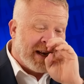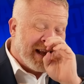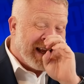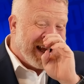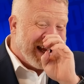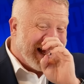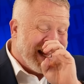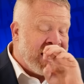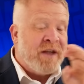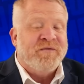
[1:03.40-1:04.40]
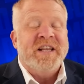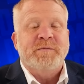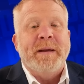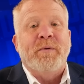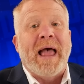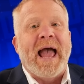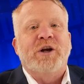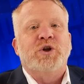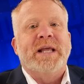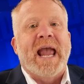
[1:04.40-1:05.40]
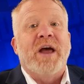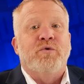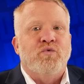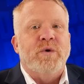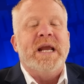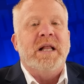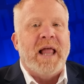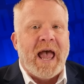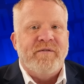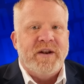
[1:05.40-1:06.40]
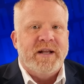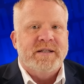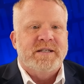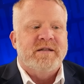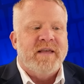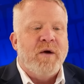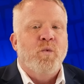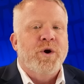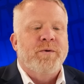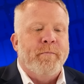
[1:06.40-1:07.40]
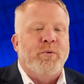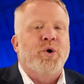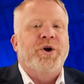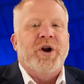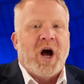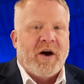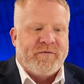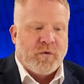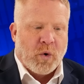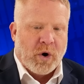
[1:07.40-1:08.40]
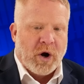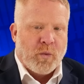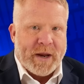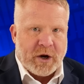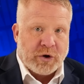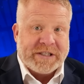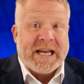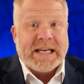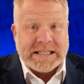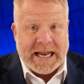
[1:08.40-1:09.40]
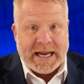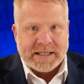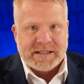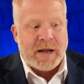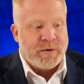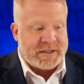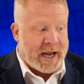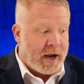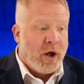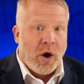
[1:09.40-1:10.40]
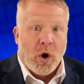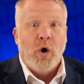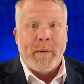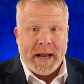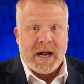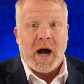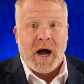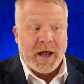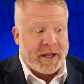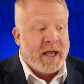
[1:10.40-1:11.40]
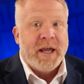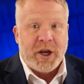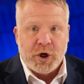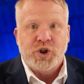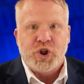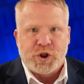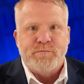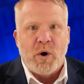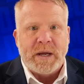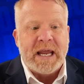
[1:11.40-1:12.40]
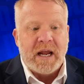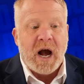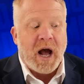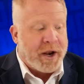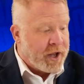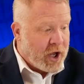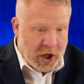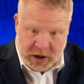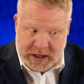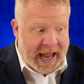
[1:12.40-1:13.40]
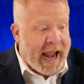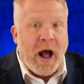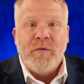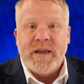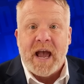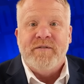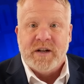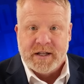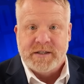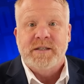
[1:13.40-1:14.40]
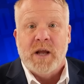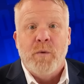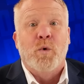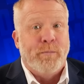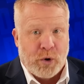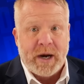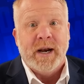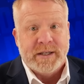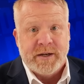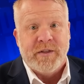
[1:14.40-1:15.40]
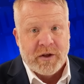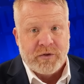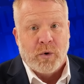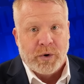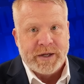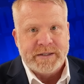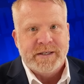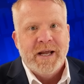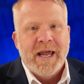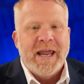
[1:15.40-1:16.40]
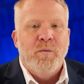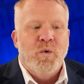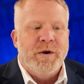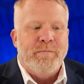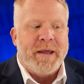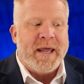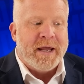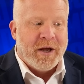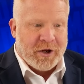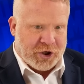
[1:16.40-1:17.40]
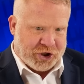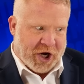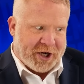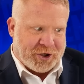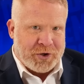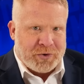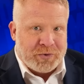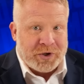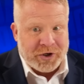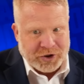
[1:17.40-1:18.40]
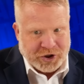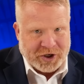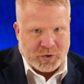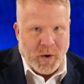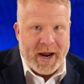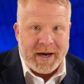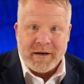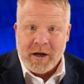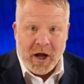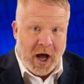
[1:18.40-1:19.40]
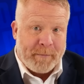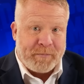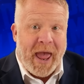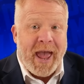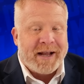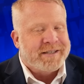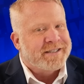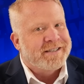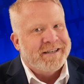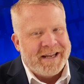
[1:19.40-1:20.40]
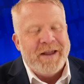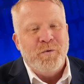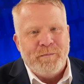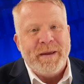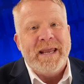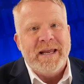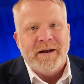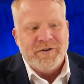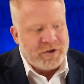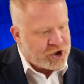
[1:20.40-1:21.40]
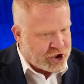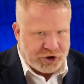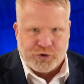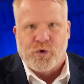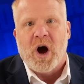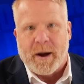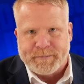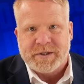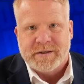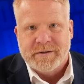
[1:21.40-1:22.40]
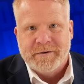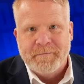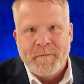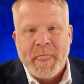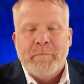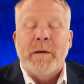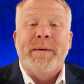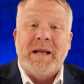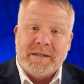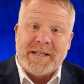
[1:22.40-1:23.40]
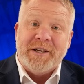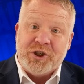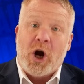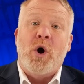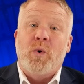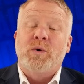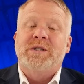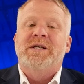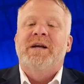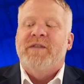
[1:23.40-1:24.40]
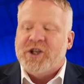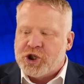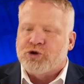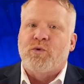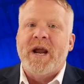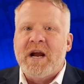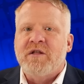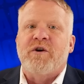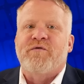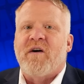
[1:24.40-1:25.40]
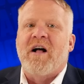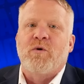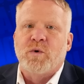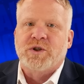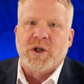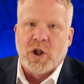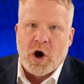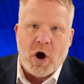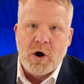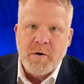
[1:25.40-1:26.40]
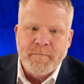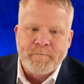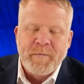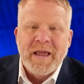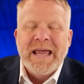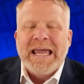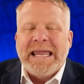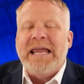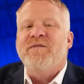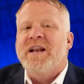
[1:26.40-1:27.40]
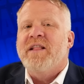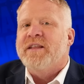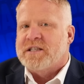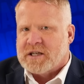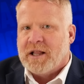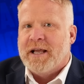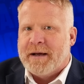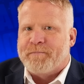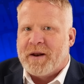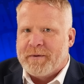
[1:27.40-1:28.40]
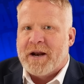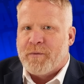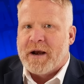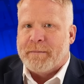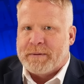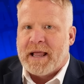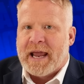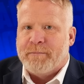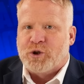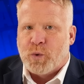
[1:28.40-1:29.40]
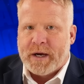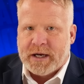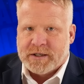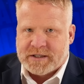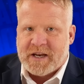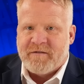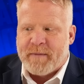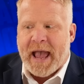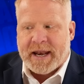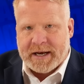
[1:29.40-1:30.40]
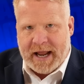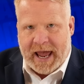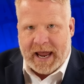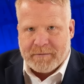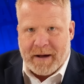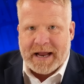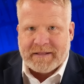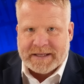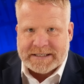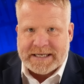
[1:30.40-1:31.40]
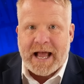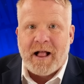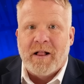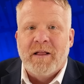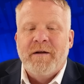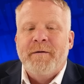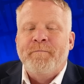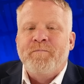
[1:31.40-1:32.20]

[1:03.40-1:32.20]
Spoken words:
that if these people actually had real evidence, they wouldn't put it off for a week or 10 days. They would say, oh my God, here's the smoking gun, lay out the evidence, and we're bringing it to the authorities. It wouldn't be, stay tuned, just wait, up next. It would be just dropped. But because they don't, they string their followers along. Even in this clip that I'm getting ready to play between Steve Bannon and Mike Lindell,